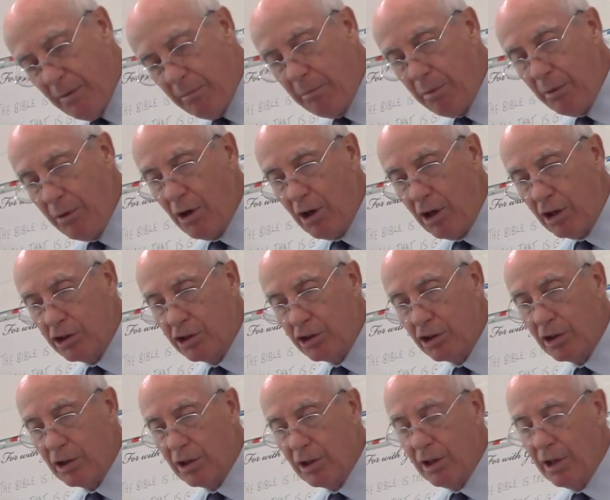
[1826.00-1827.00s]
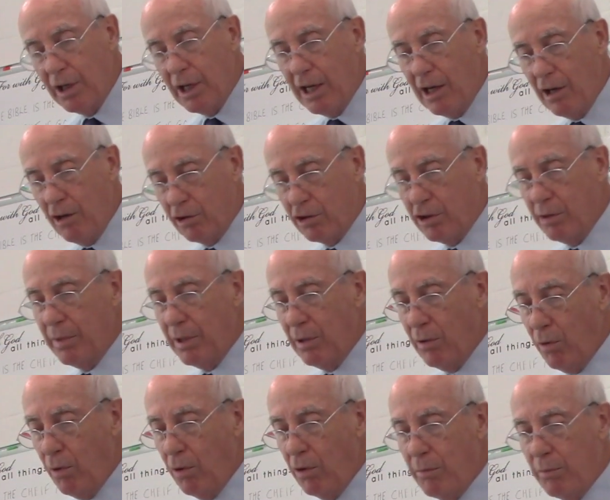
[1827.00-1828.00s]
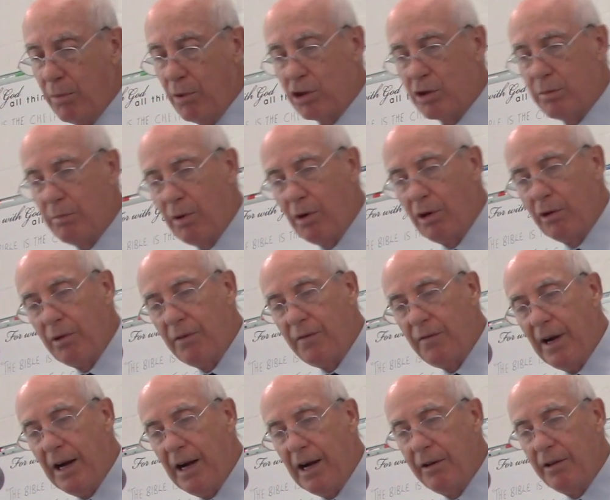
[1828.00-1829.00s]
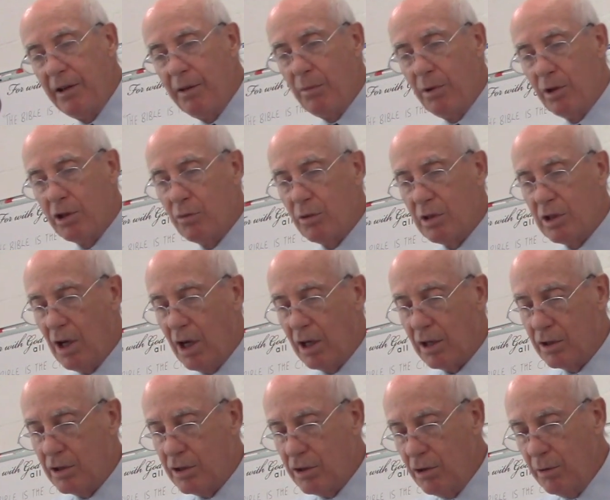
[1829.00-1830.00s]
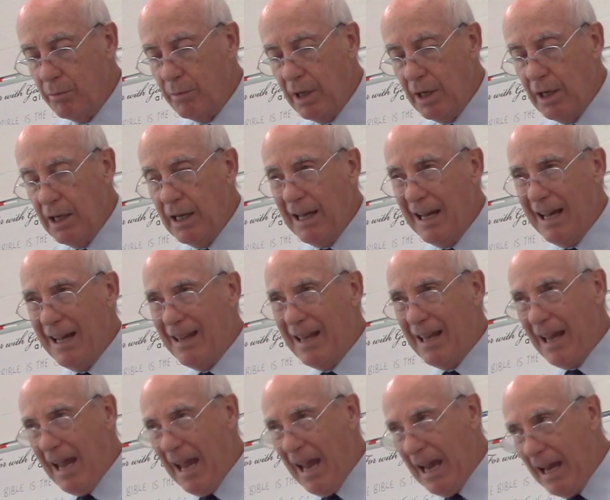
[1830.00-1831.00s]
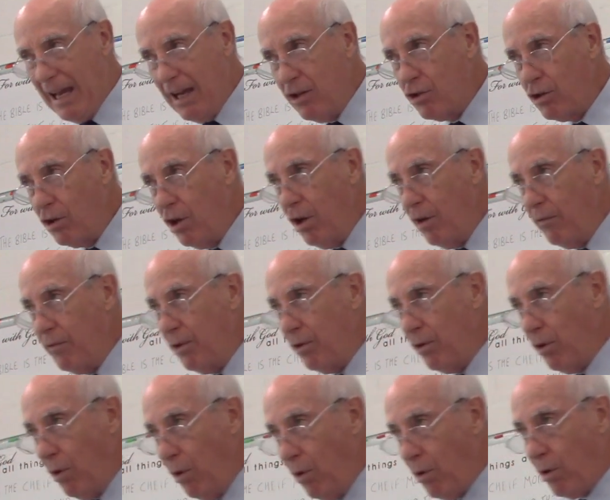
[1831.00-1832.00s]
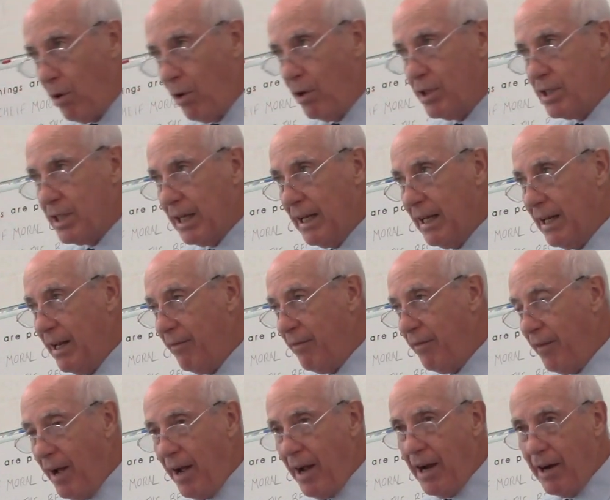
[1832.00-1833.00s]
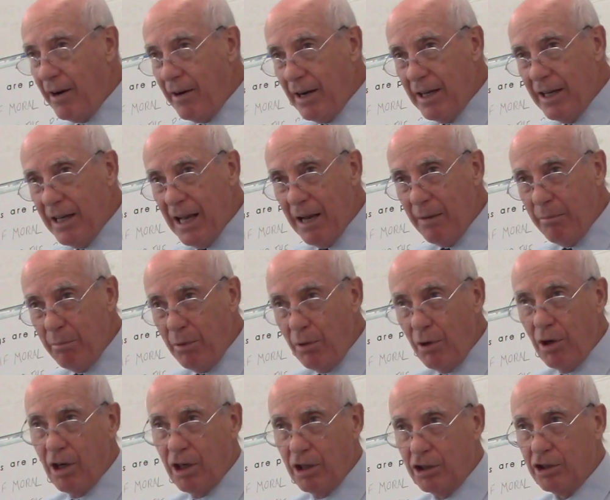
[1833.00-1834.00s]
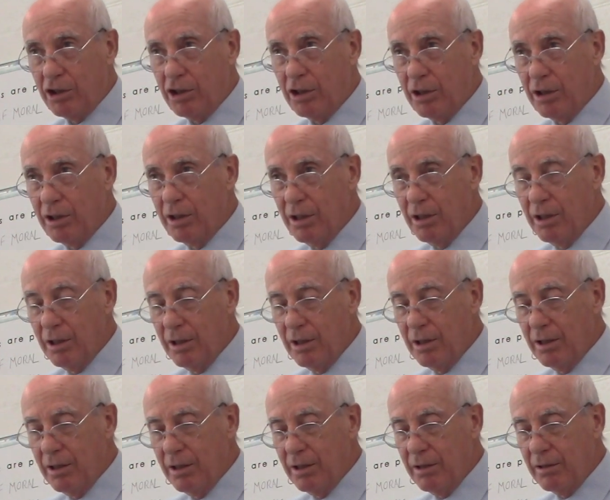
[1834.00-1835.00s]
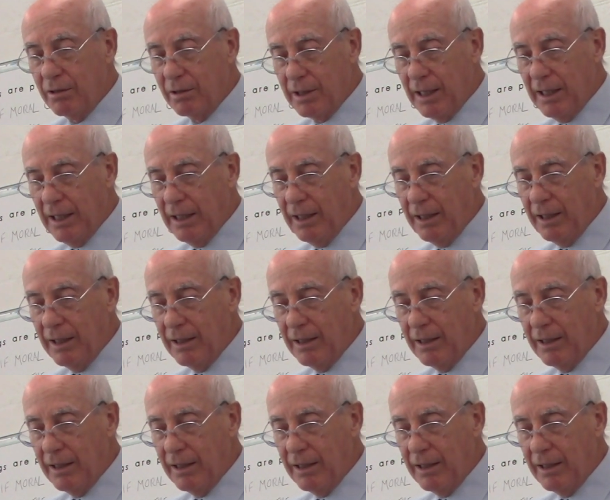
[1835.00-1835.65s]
bush. And he looked, and behold, the bush burned with fire, and the bush was not consumed. The angel of the Lord's in the fire in that bush. Okay?